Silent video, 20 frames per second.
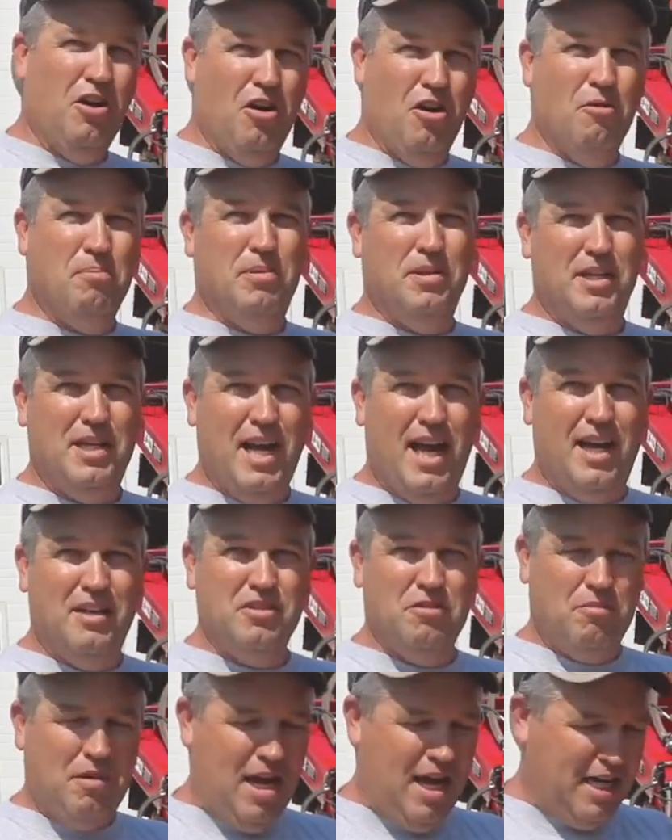Open the
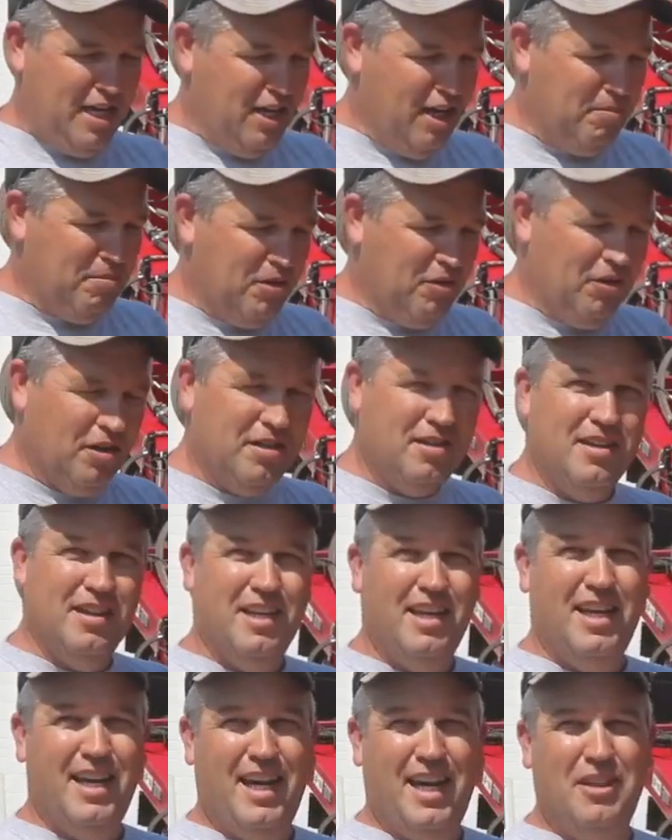nozzle body up and look,
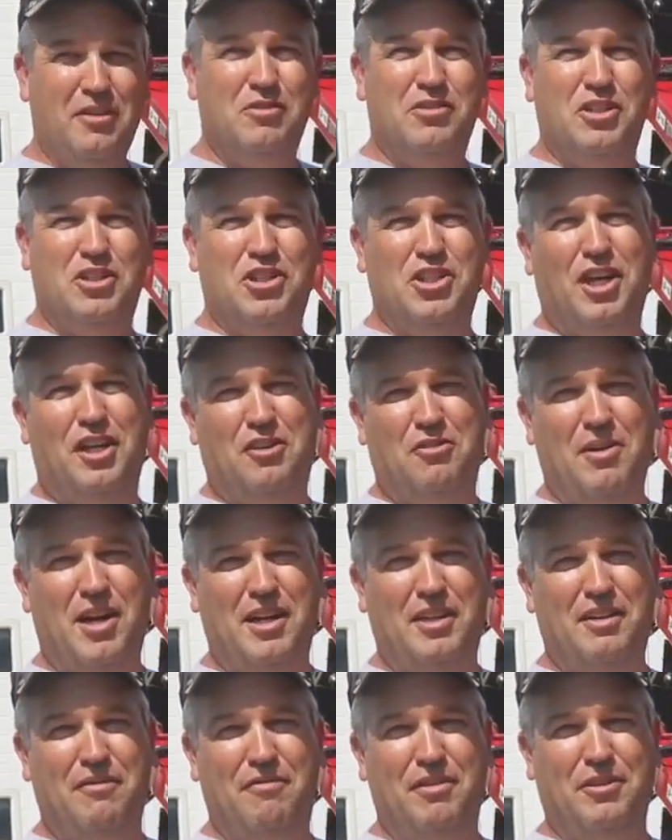hey, there's a chunk right
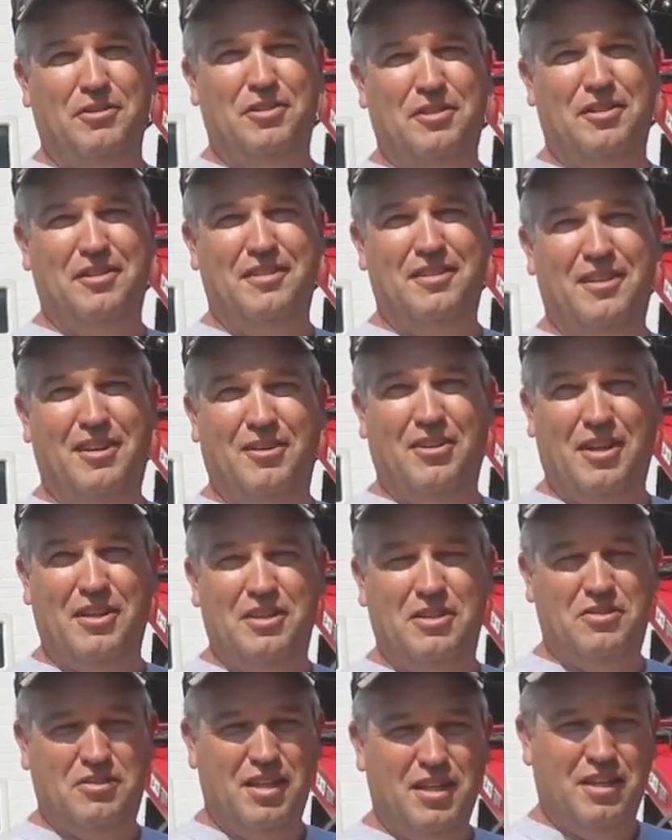on the filter, or on
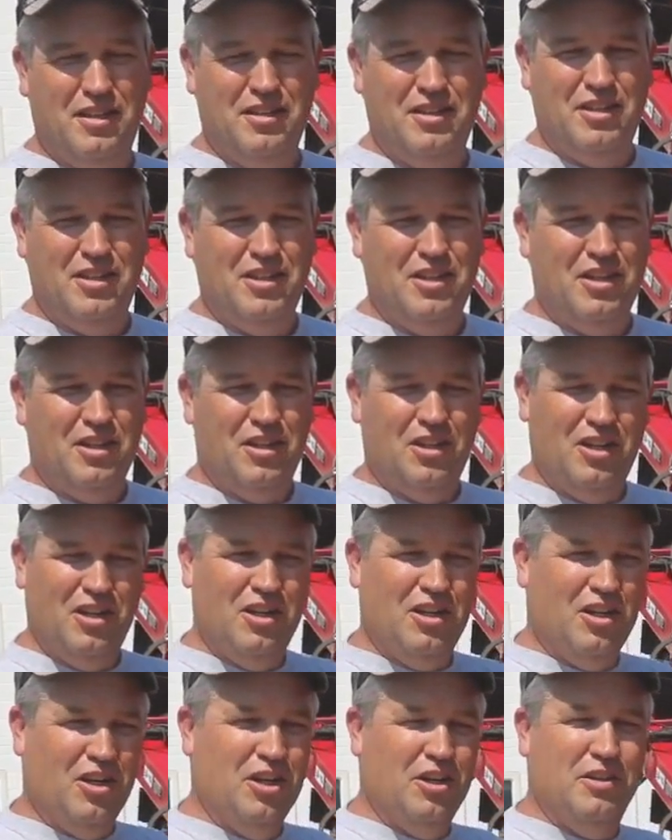
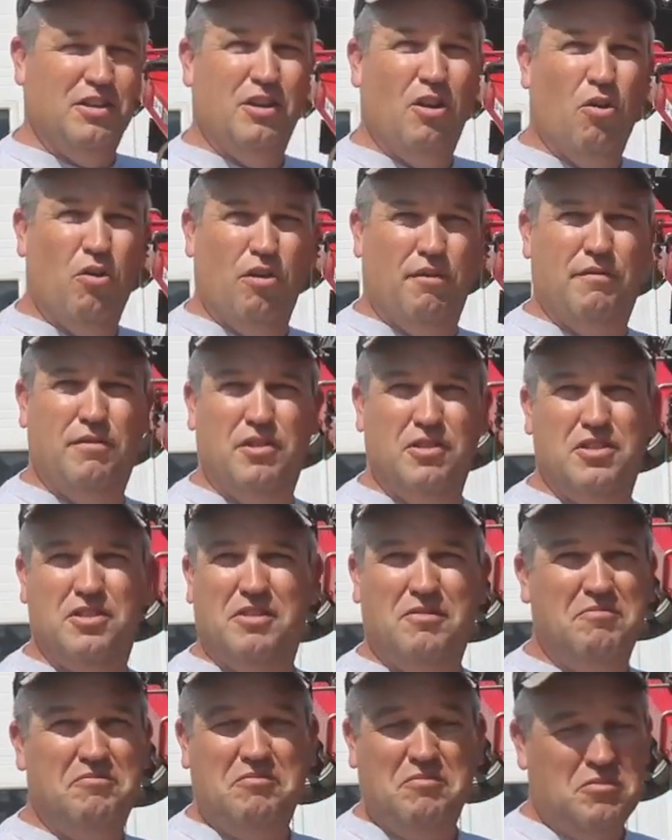the
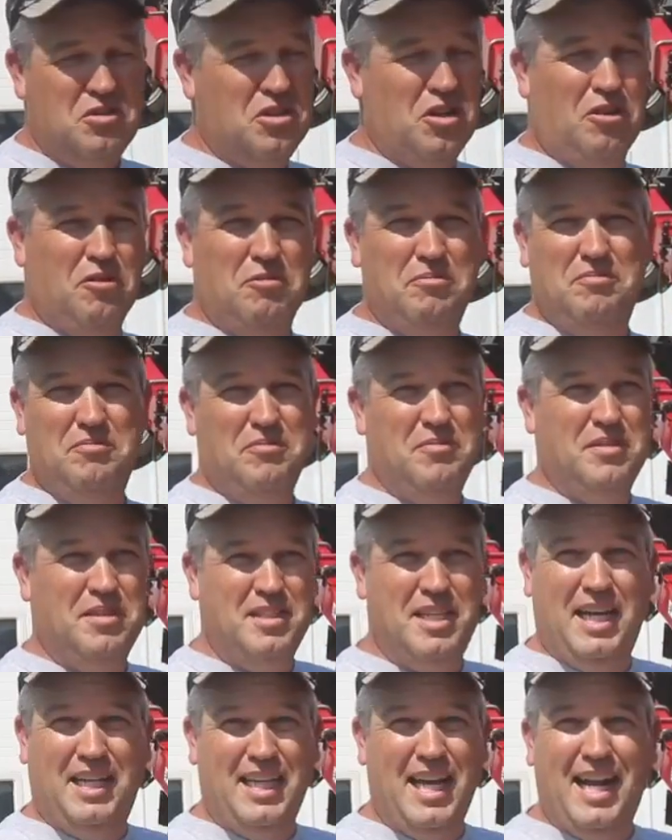orifice. So
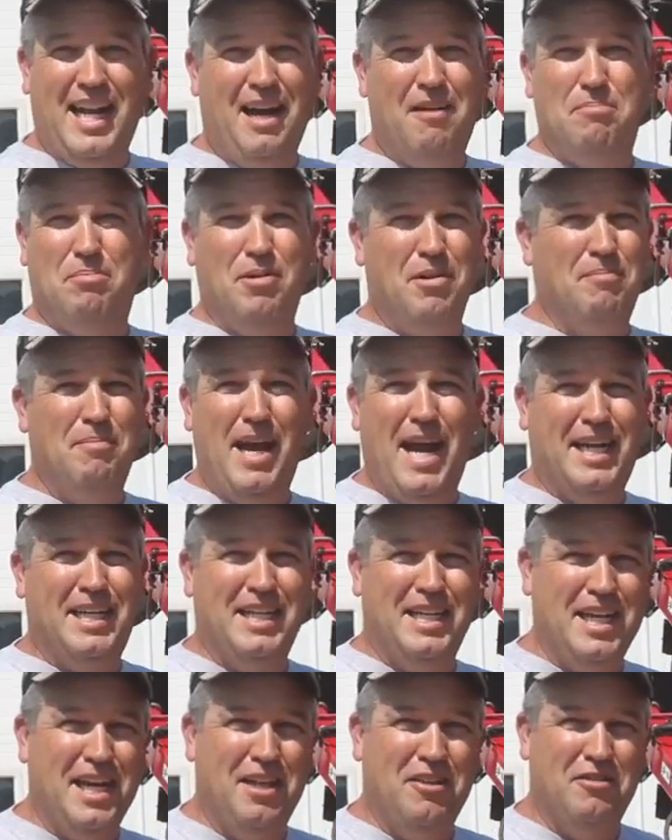take that out, put it back
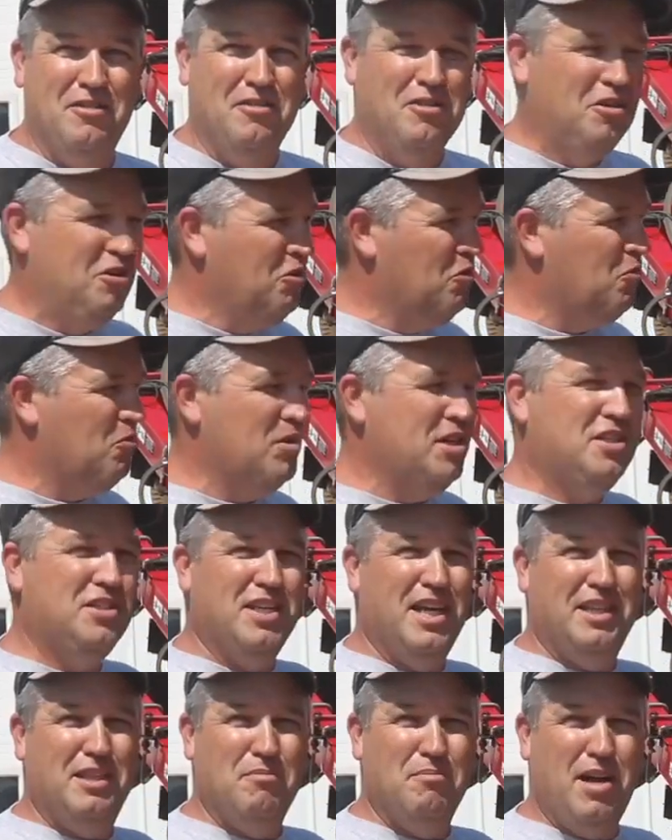together,
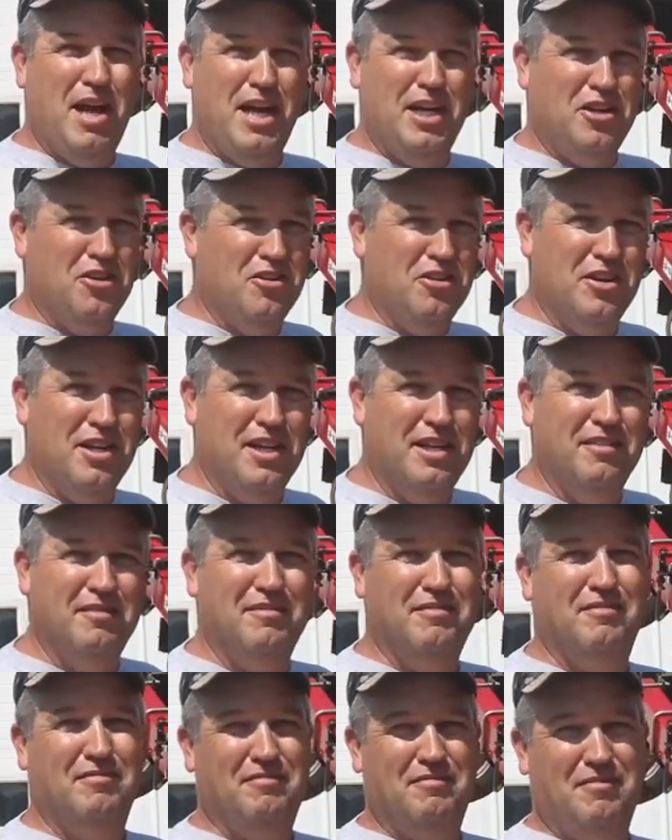reset the monitor,
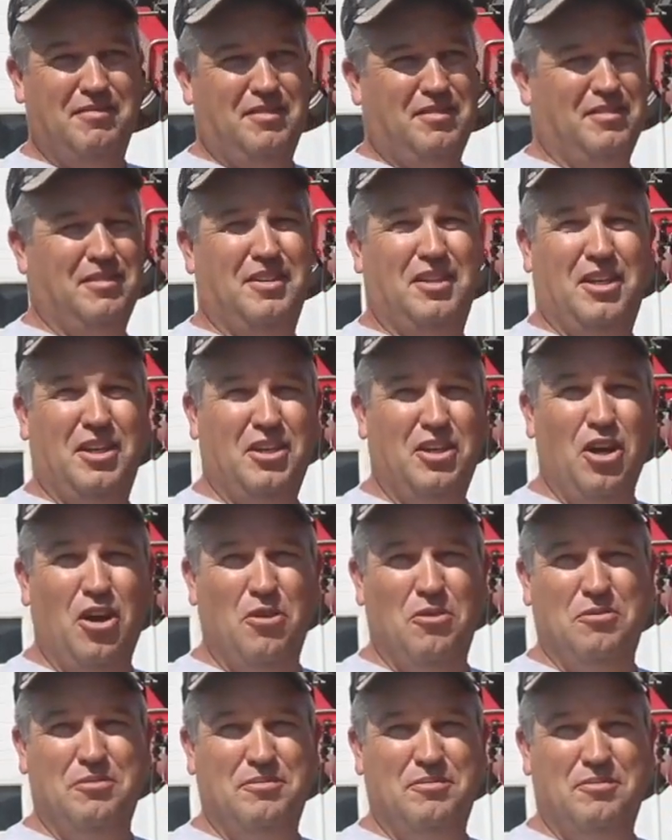and go.